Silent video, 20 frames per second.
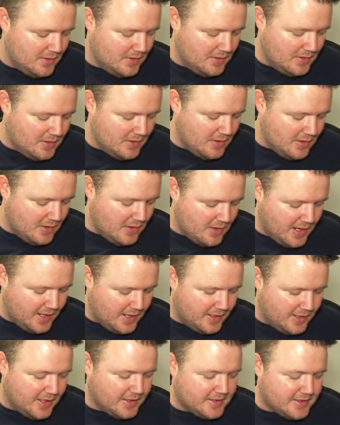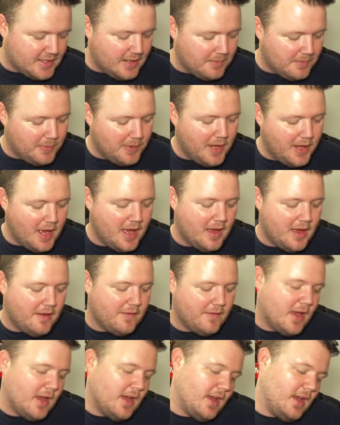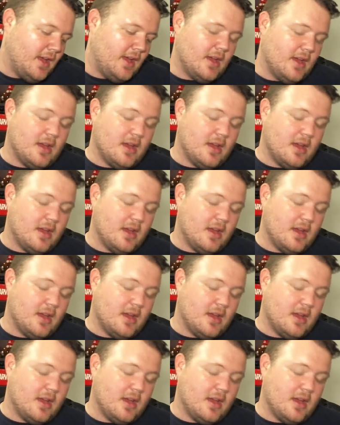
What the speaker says: Alright, next up we have it's